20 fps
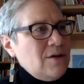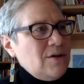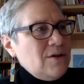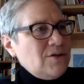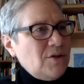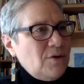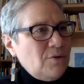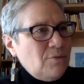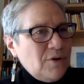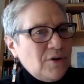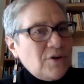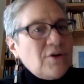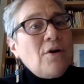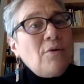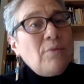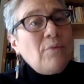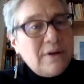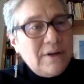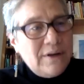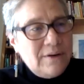So we're
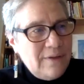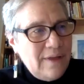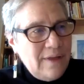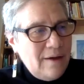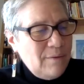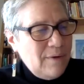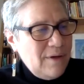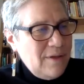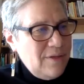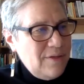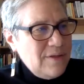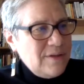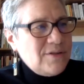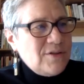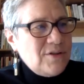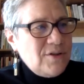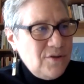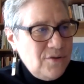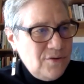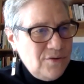nowhere near that with
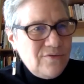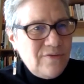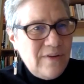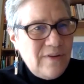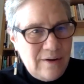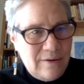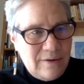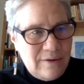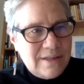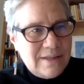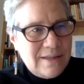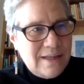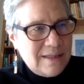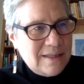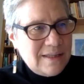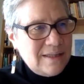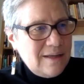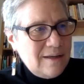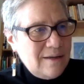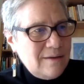this new virus.
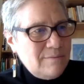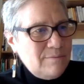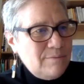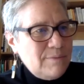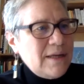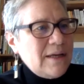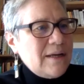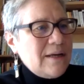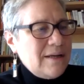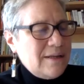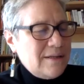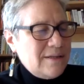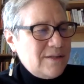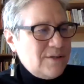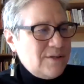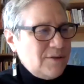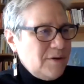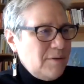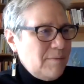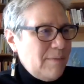That's the big
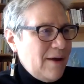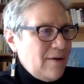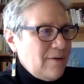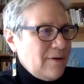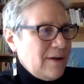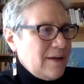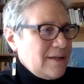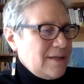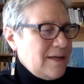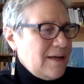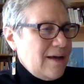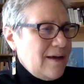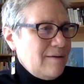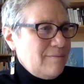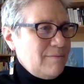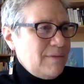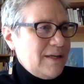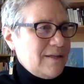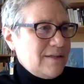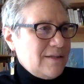concern about it
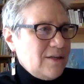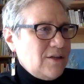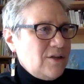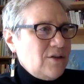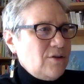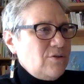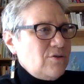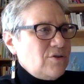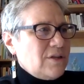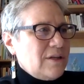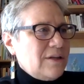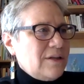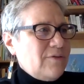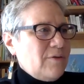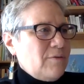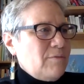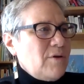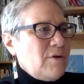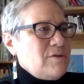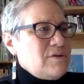um, because it usually,
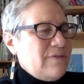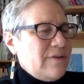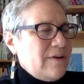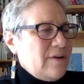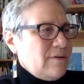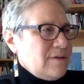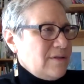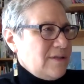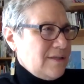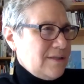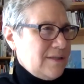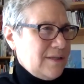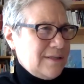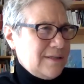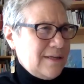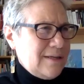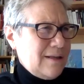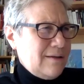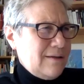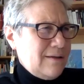for most viruses, it's
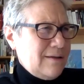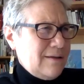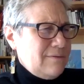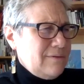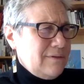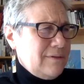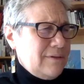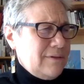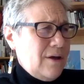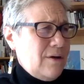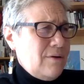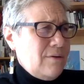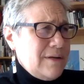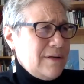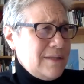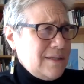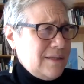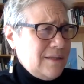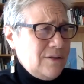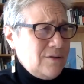at the
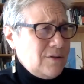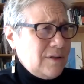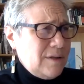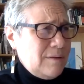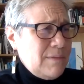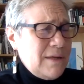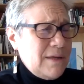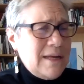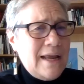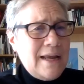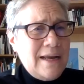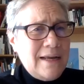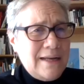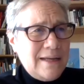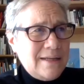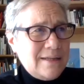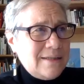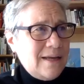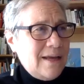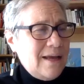lowest, usually mid
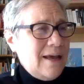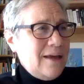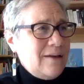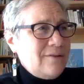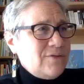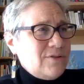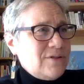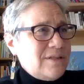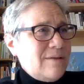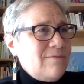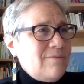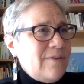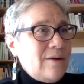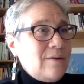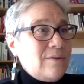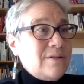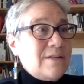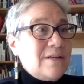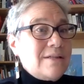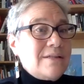80s. And for some
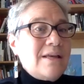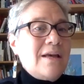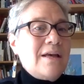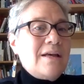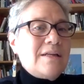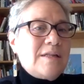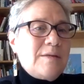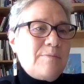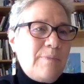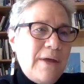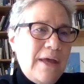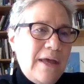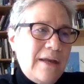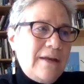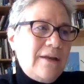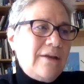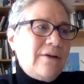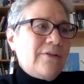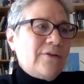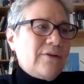viruses,
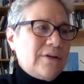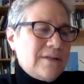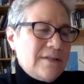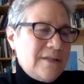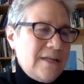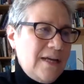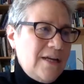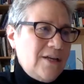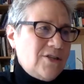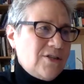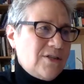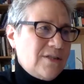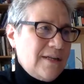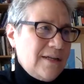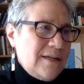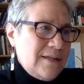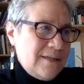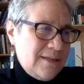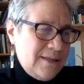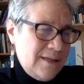depending on their
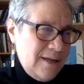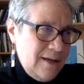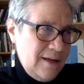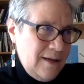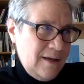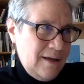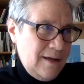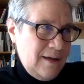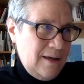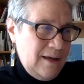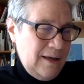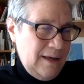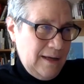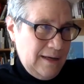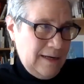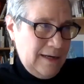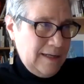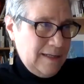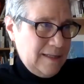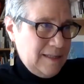contagiousness,
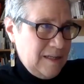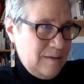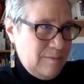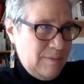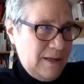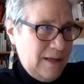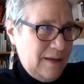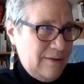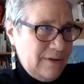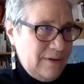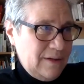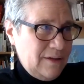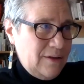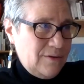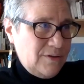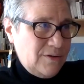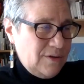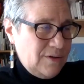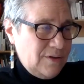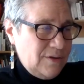it needs to be even
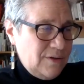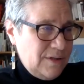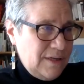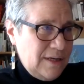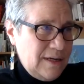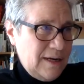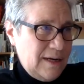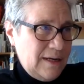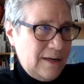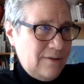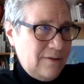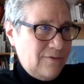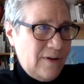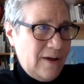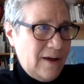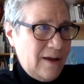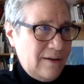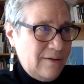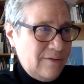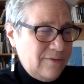closer to
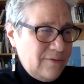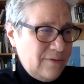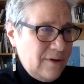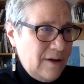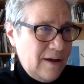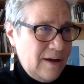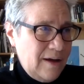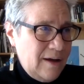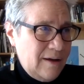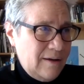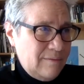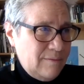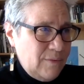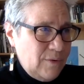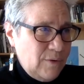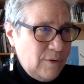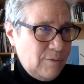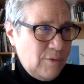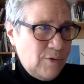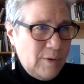95 um,
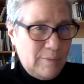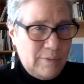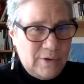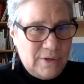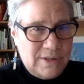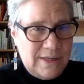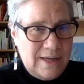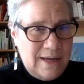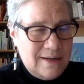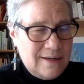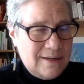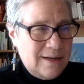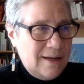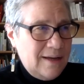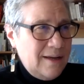or more percent.